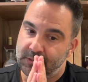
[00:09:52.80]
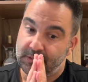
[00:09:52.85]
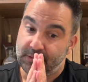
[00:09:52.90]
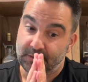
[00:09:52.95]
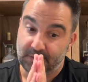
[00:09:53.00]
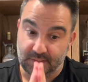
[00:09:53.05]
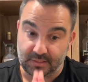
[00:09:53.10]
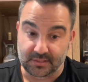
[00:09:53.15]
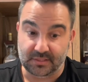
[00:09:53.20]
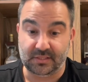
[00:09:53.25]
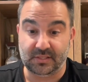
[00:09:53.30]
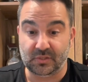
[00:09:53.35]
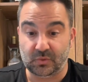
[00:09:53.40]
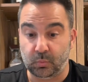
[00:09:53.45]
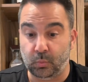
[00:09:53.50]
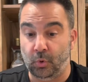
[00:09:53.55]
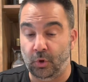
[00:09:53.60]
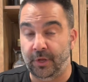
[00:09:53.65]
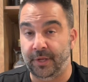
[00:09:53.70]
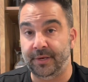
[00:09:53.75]
This is
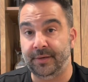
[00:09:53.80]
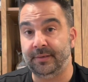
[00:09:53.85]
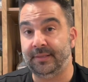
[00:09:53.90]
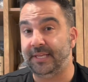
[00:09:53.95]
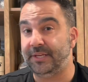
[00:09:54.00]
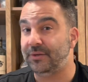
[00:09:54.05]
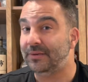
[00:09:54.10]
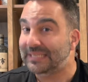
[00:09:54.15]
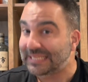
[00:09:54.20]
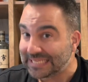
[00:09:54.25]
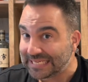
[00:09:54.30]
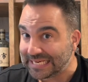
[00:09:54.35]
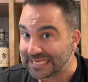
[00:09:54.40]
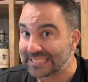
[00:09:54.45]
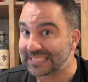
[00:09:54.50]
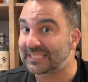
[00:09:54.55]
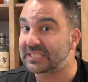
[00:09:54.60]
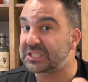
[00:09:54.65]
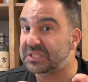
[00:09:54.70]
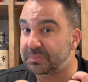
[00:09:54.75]
one that you need
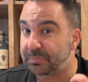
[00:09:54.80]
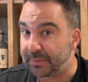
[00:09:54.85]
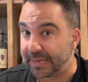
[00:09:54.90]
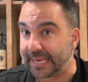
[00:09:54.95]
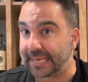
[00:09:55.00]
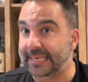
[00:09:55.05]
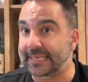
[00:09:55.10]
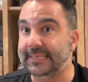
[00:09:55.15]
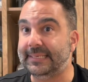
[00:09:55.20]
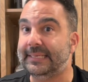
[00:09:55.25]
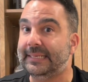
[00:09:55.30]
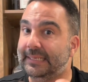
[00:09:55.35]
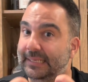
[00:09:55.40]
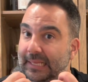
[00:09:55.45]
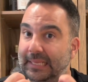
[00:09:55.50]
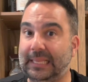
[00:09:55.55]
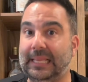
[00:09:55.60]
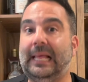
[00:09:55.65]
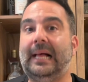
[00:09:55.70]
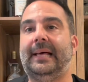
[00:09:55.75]
to spend a
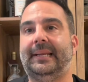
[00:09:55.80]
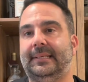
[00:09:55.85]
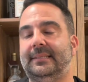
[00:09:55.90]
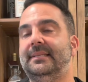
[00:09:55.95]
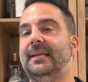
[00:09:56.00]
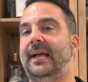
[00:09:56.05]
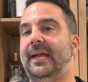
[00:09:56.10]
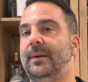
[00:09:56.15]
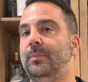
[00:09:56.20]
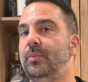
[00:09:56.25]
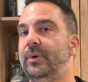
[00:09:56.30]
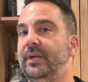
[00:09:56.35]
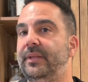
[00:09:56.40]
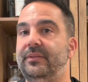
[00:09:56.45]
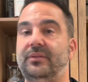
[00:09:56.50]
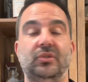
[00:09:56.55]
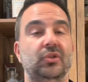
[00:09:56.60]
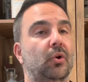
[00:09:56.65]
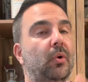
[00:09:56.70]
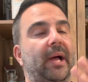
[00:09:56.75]
lot of time with.
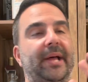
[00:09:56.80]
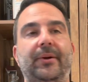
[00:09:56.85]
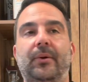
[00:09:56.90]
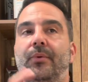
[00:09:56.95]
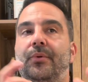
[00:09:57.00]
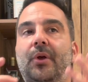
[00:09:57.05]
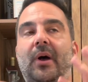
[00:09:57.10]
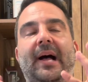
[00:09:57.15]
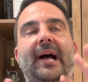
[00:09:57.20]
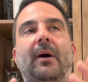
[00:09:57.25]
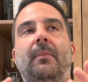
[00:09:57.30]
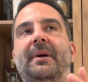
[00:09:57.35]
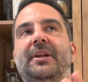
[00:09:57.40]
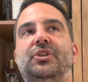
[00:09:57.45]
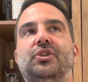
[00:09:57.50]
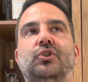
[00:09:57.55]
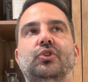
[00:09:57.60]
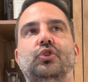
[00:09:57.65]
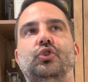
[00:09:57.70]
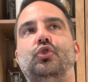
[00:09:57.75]
So I don't know how my
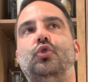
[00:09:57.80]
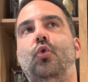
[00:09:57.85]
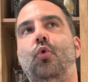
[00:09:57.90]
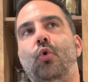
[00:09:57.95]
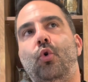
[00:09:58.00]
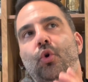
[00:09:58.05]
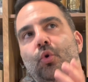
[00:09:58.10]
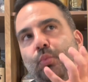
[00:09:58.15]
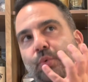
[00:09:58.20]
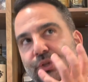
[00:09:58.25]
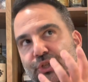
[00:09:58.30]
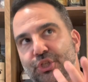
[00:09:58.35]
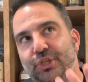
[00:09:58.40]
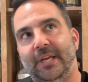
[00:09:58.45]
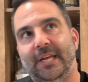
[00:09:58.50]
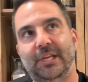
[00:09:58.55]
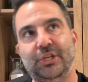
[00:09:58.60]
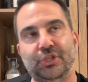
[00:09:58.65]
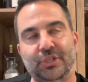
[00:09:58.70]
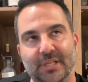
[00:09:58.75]
score would
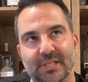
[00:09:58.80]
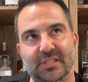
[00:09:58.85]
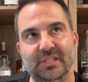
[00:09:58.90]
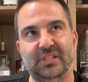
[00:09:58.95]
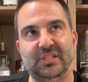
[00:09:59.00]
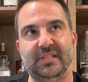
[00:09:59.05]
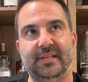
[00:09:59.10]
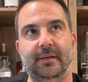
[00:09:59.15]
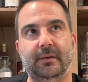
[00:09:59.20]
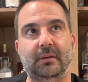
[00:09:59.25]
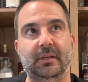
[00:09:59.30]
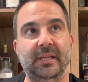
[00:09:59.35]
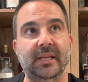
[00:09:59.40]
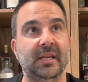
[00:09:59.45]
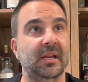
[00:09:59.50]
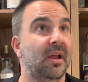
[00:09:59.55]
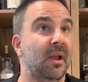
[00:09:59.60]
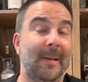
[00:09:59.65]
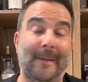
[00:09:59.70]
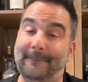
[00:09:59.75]
change
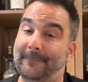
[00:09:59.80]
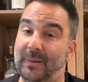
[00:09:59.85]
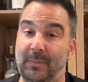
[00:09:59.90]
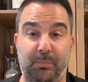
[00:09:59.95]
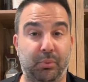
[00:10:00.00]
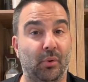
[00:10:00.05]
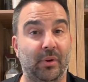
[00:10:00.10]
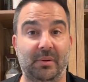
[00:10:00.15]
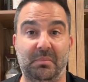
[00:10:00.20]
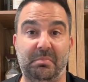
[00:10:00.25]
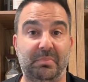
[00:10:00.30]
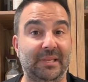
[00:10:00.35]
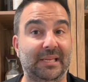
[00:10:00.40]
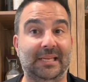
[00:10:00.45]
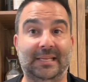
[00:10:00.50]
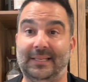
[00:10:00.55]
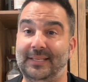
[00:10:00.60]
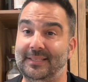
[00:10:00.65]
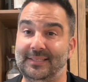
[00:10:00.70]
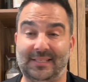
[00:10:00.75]
necessarily, My point
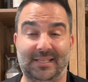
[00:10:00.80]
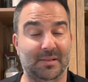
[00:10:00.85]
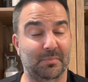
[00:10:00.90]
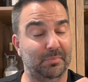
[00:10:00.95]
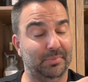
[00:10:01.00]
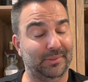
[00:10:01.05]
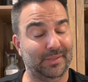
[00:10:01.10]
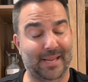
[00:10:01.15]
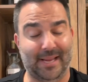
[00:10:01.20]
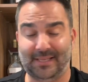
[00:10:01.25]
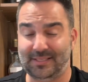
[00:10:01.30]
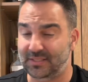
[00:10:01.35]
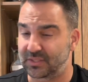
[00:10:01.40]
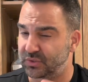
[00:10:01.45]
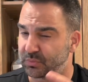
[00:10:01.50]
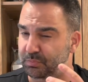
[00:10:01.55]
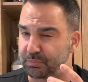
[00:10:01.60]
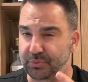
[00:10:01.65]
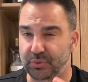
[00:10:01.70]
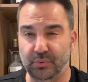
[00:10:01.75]
being, it's complex, it's
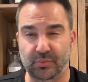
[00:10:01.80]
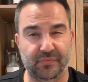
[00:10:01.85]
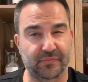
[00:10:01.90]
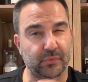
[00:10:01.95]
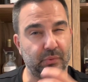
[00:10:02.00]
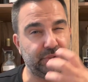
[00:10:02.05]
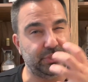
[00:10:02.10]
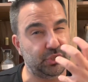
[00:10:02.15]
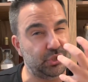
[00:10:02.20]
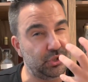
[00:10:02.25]
beautiful, it's